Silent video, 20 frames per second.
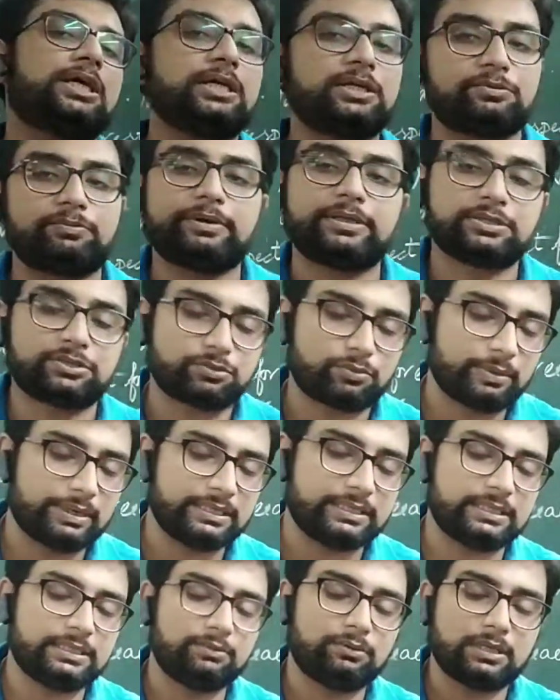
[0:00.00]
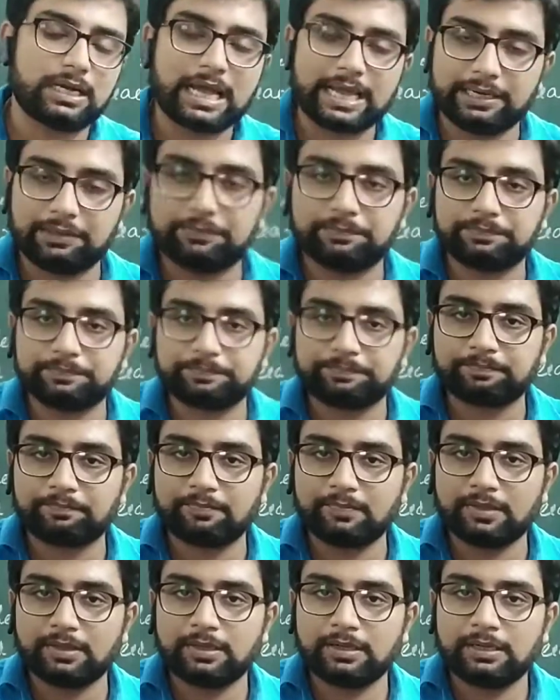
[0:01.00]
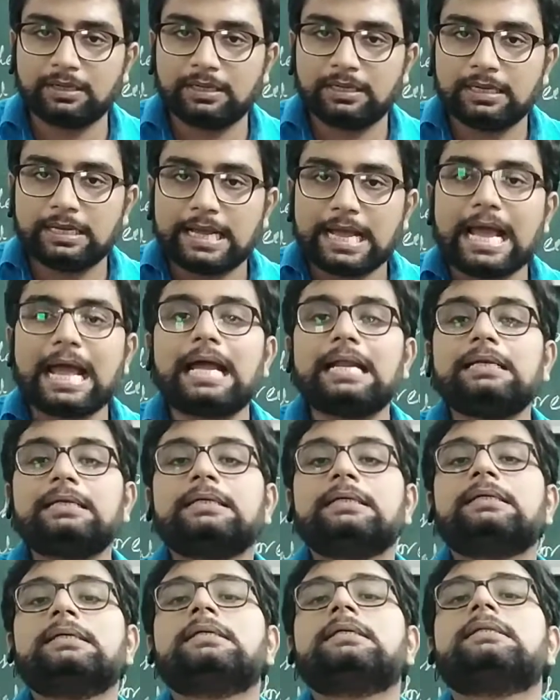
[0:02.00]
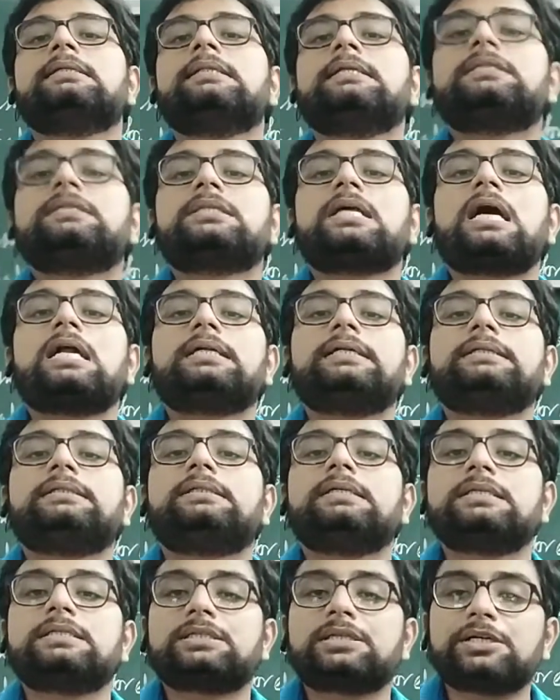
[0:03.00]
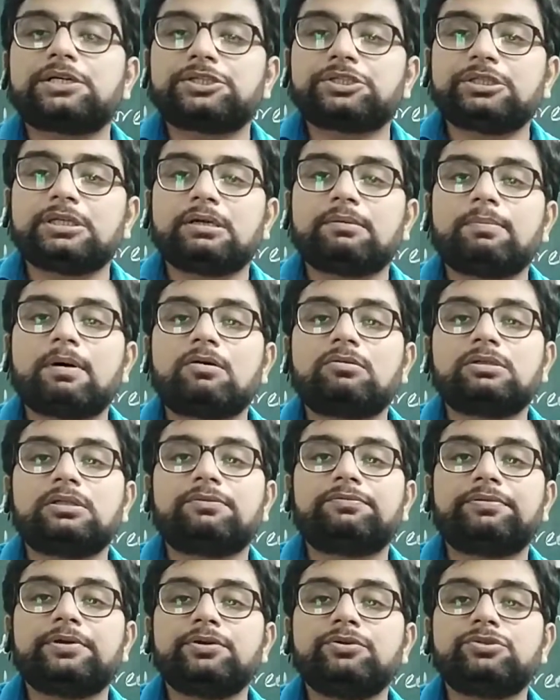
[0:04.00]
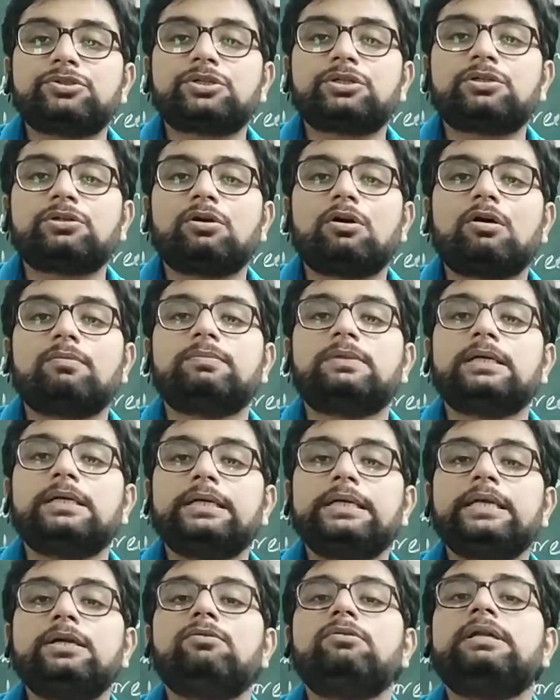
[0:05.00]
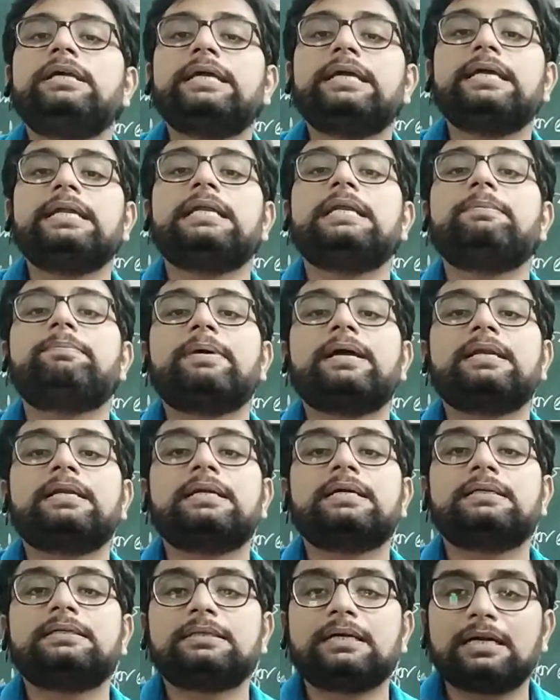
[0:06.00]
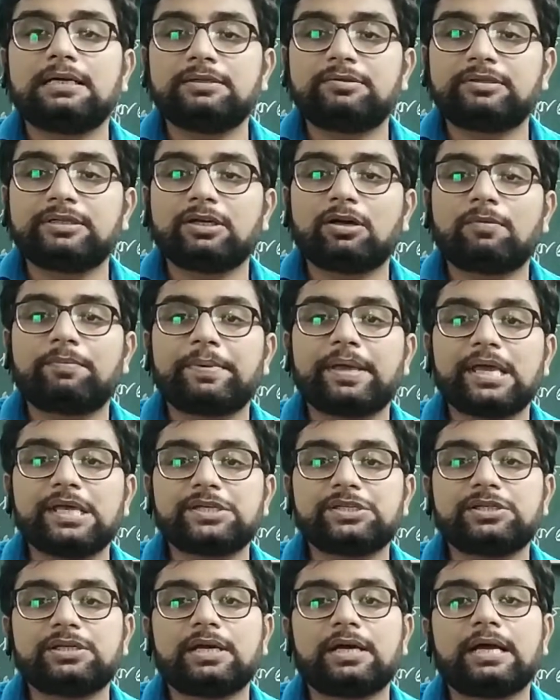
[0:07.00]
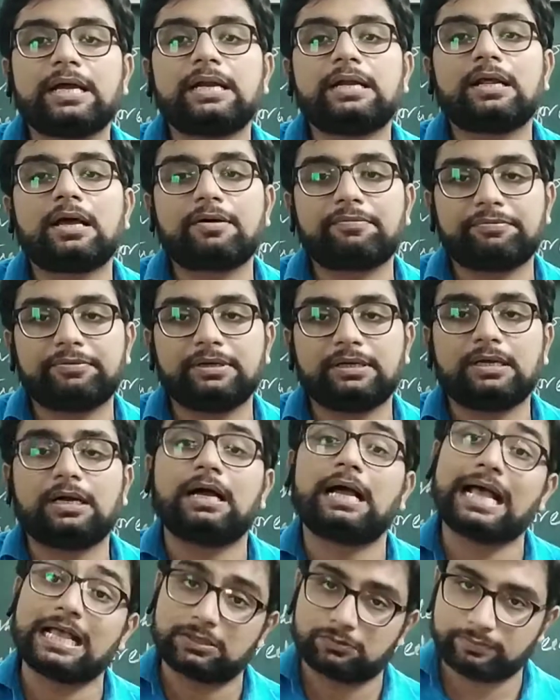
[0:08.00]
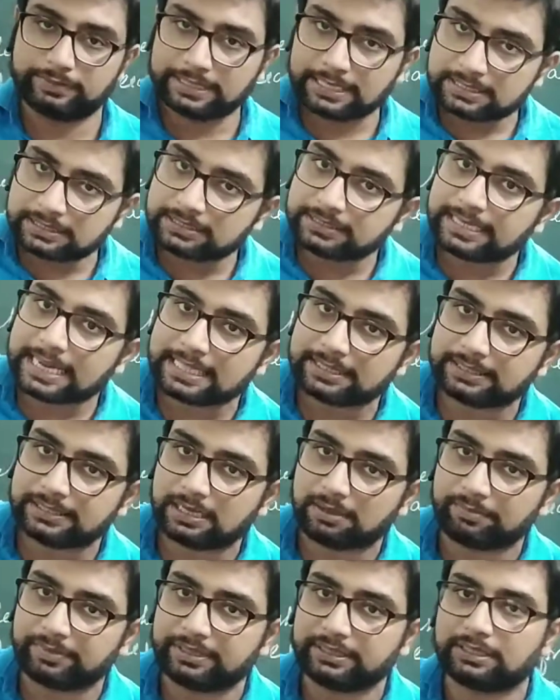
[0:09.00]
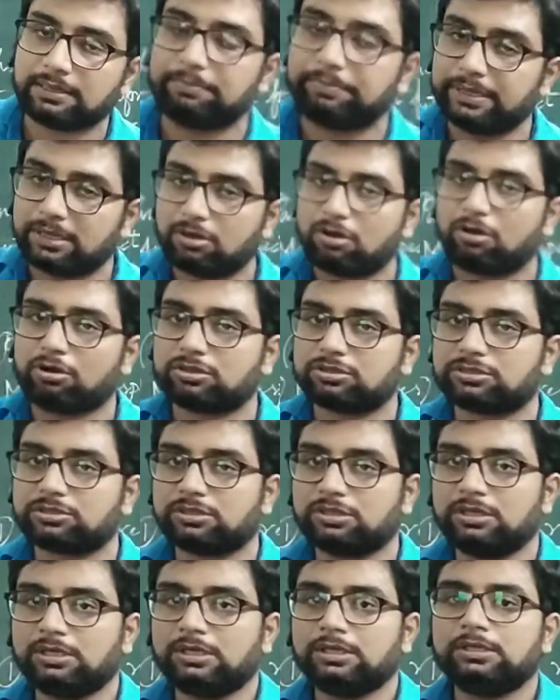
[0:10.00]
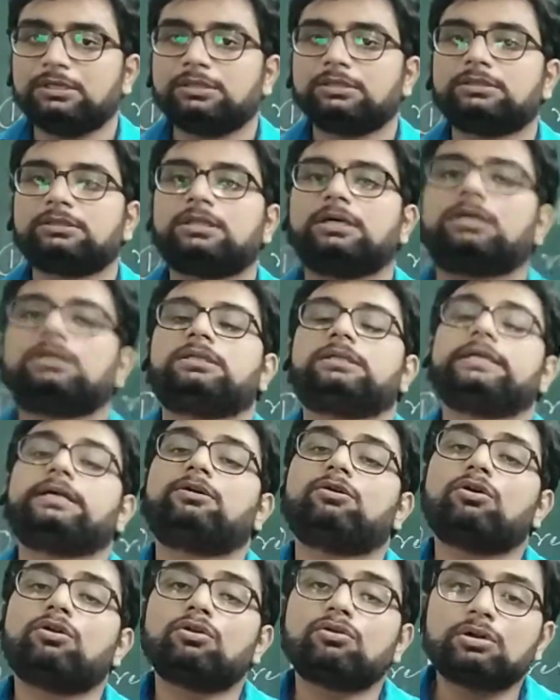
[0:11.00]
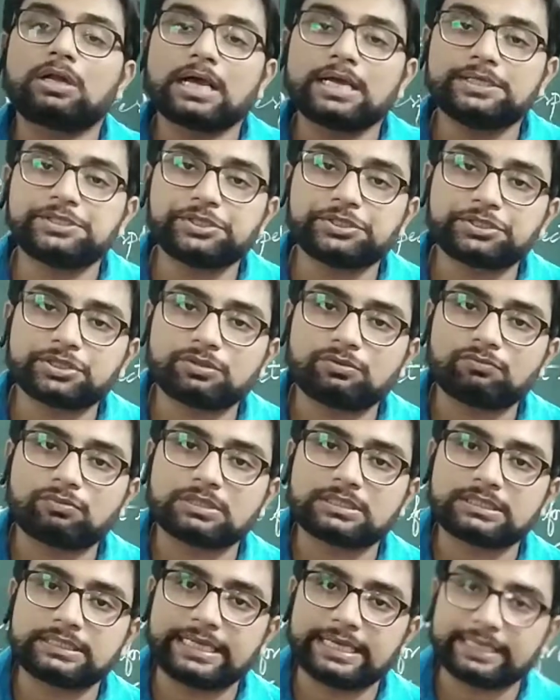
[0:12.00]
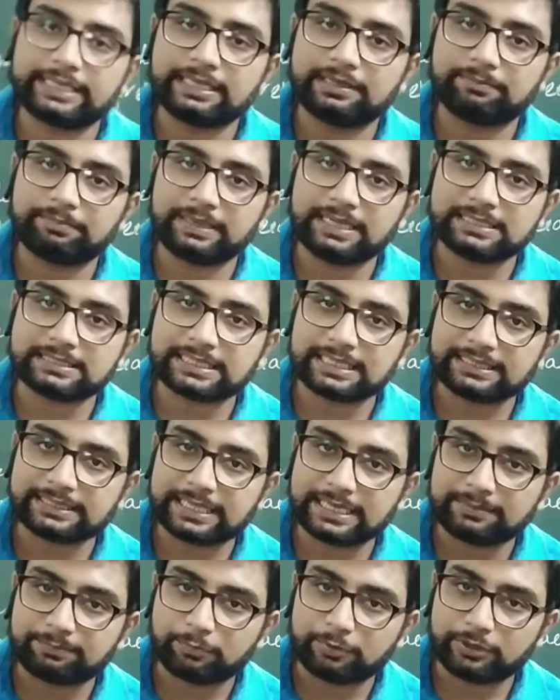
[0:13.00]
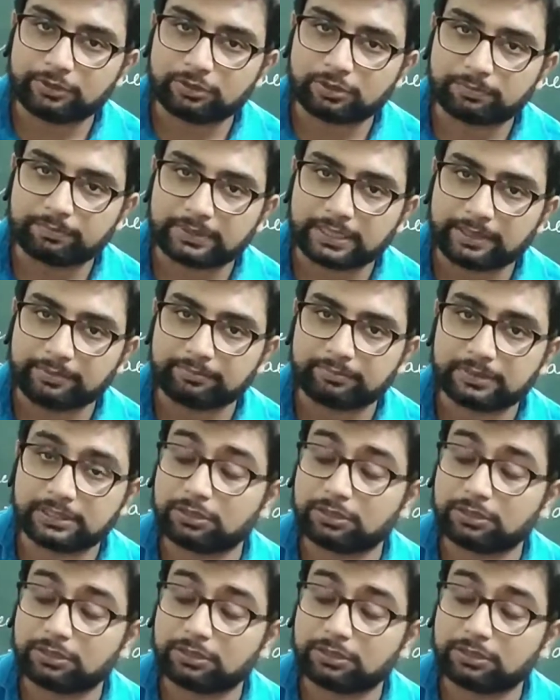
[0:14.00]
It was 29. And they started discussion about the future of the newly independent country of Asia and Africa, as well as in Latin America, because the decolonization was taking place at that point of time.